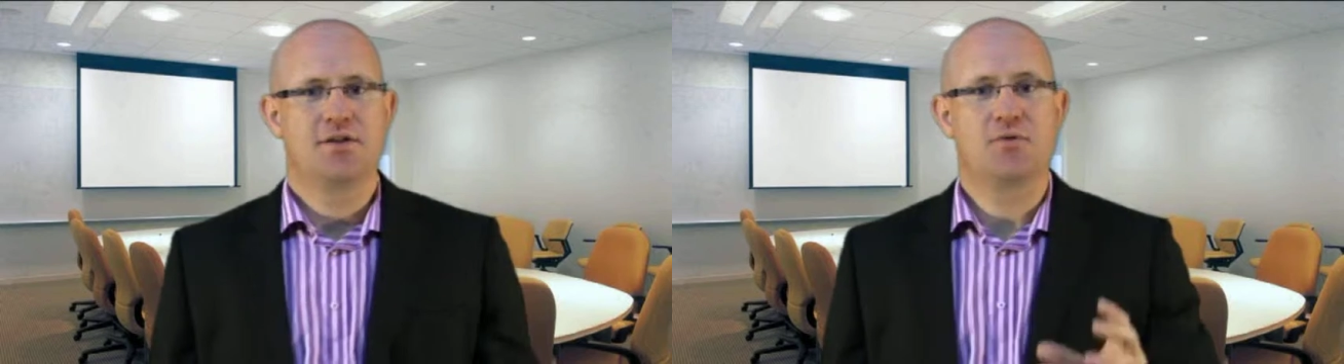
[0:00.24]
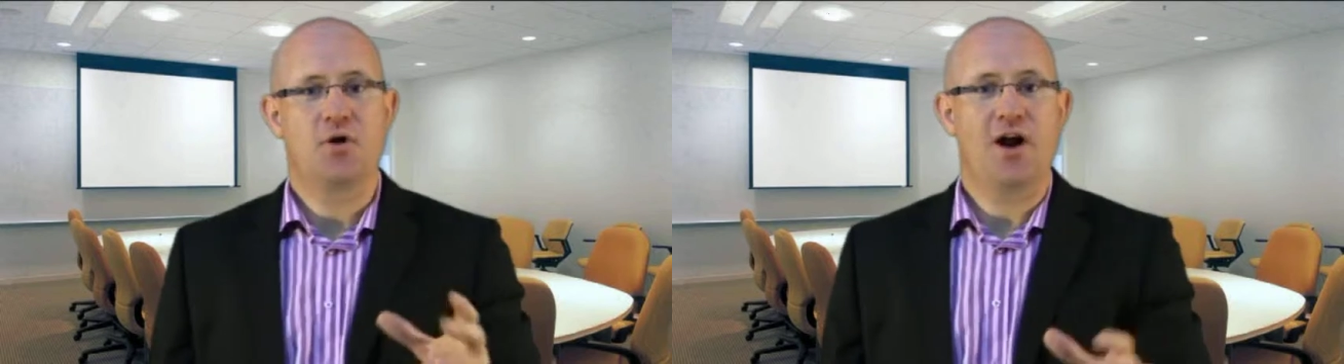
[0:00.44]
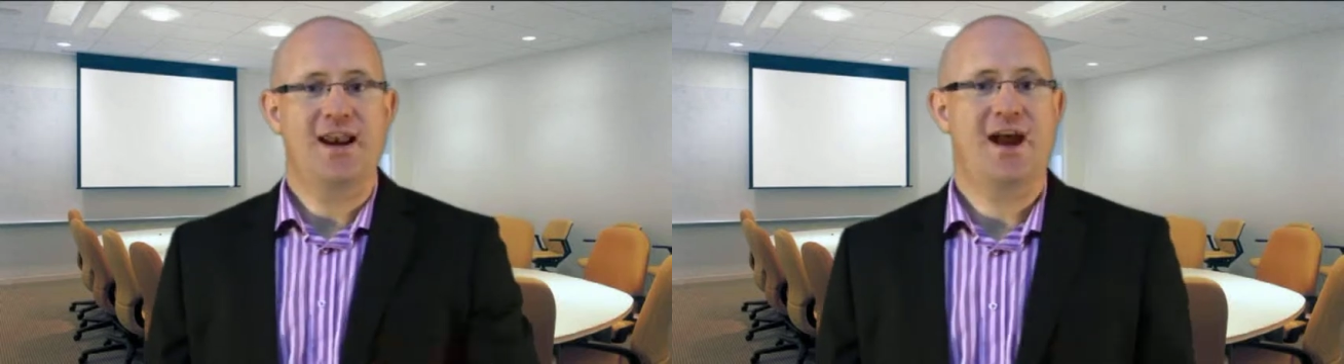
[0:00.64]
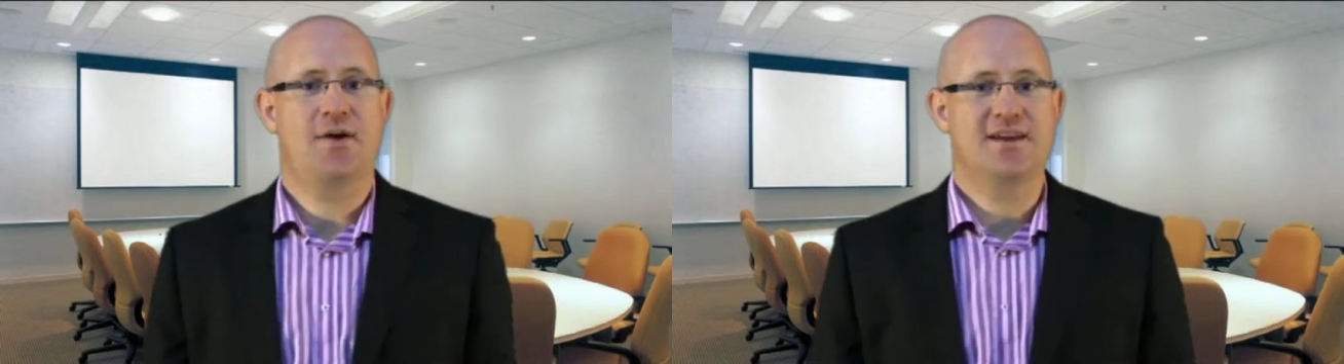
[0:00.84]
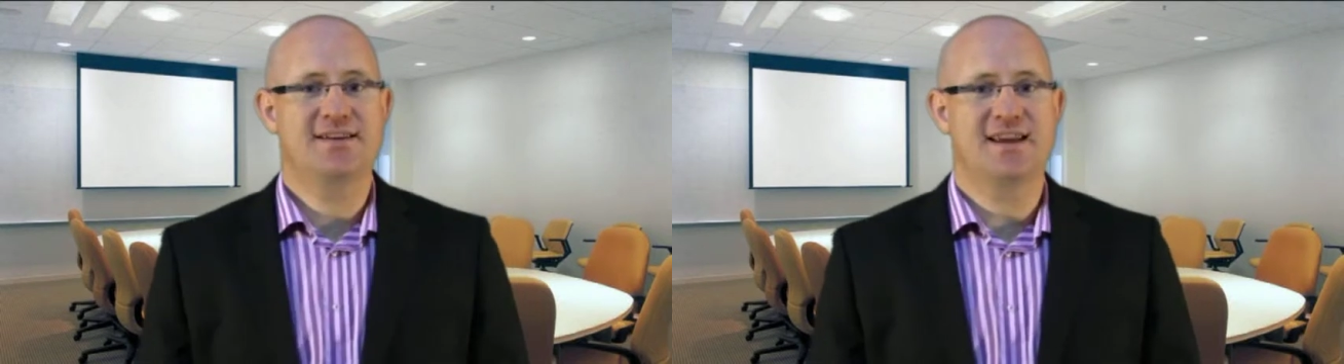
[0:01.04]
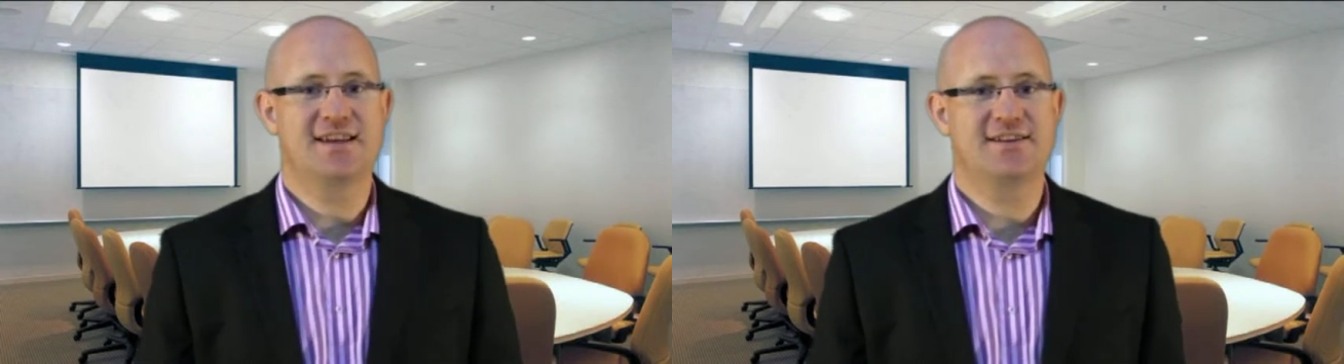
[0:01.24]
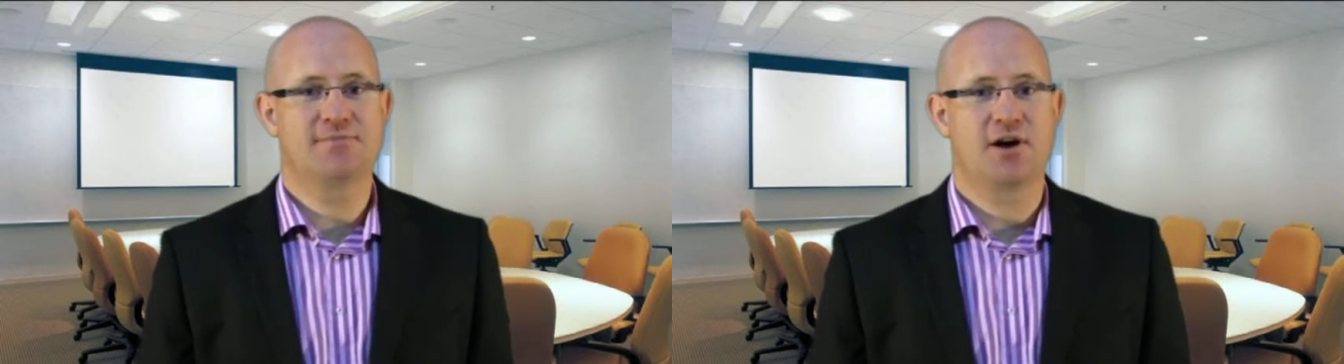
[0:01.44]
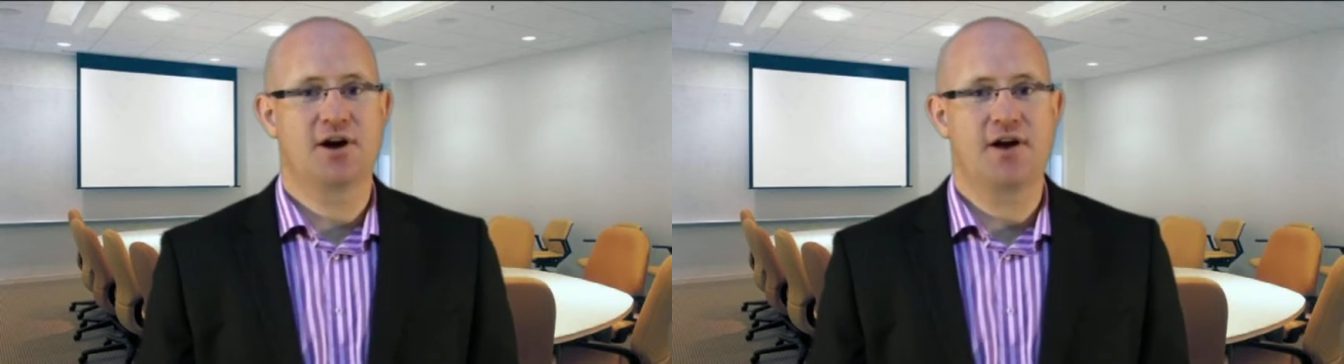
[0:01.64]
The Right Now
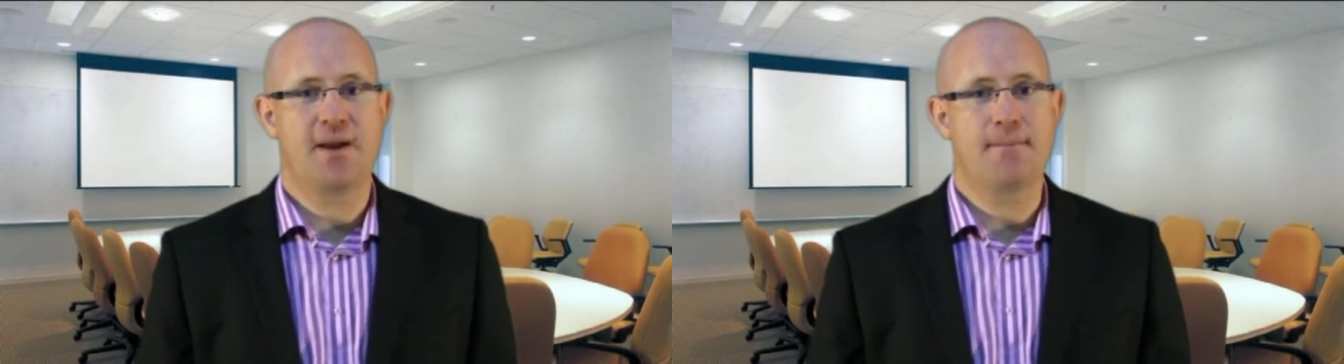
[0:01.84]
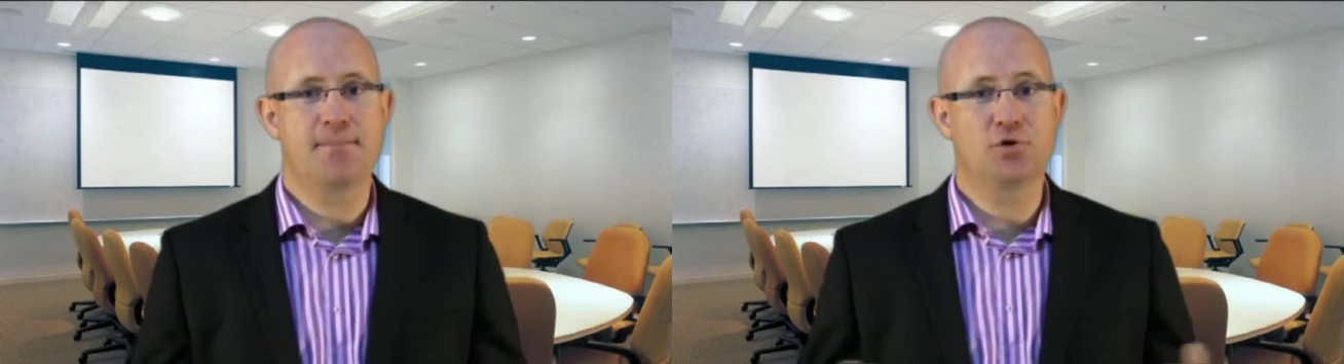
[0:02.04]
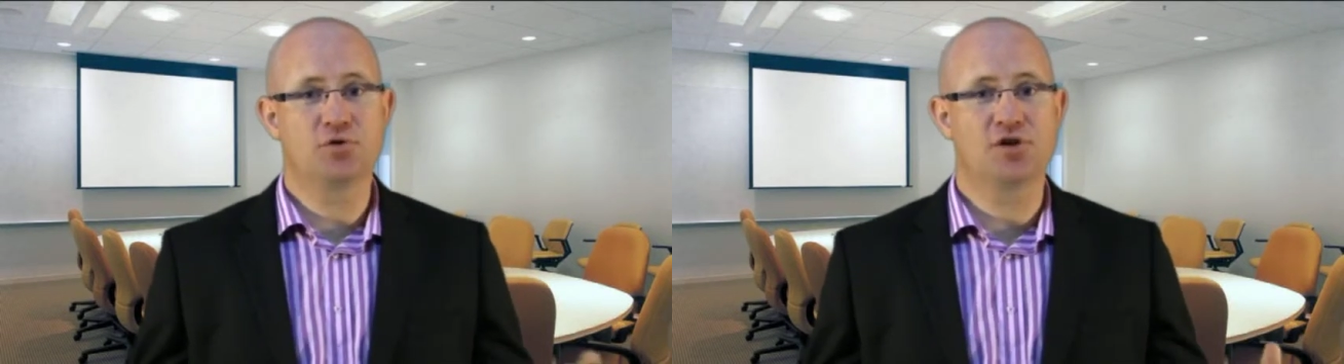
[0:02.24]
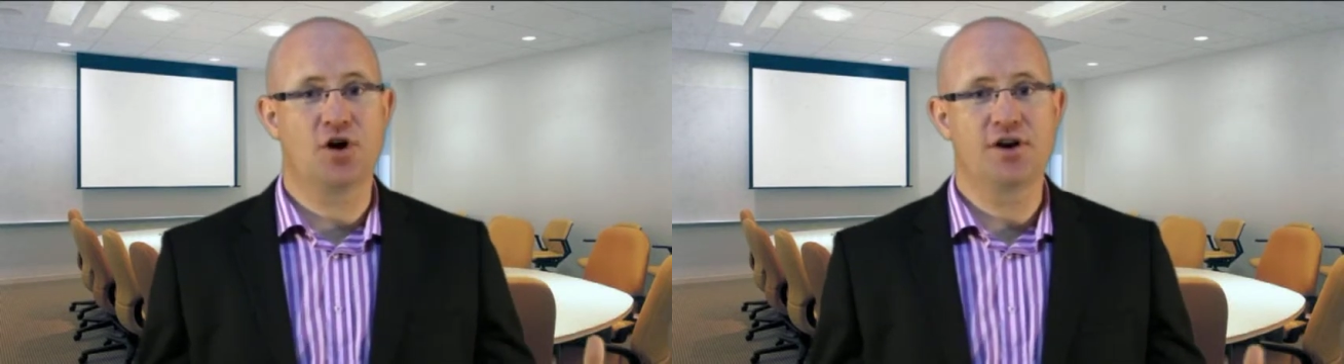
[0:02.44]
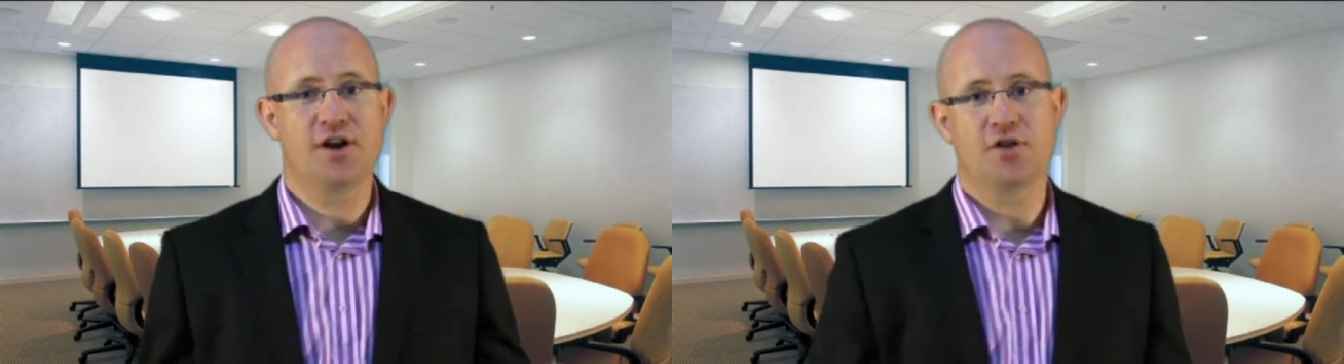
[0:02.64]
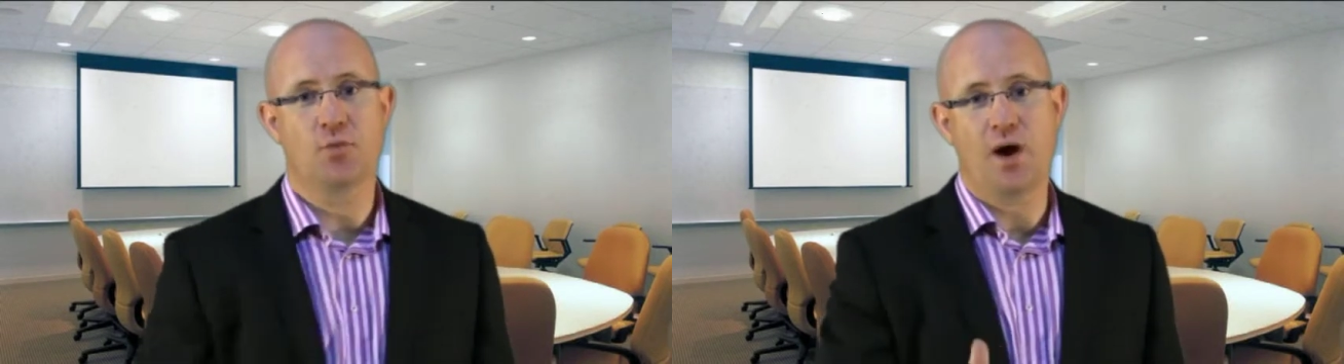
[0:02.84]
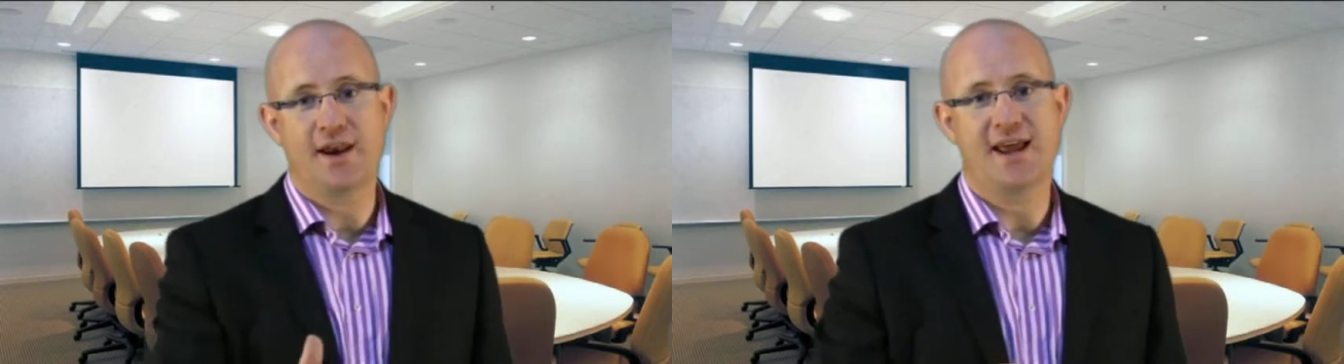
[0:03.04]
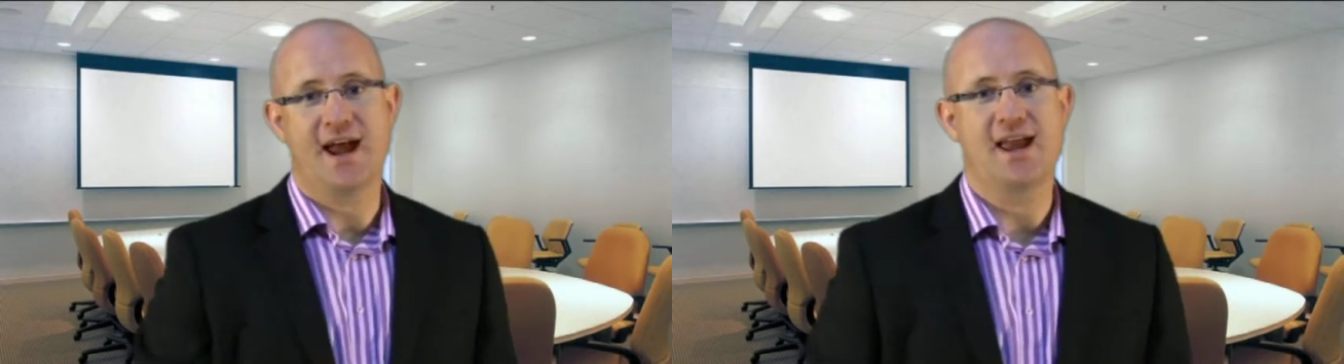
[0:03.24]
Intensive Program builds on the
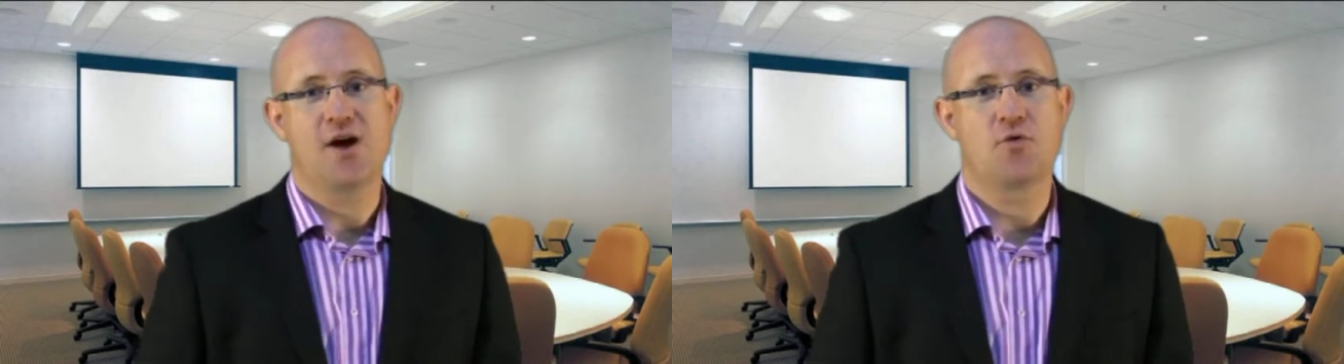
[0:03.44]
One Day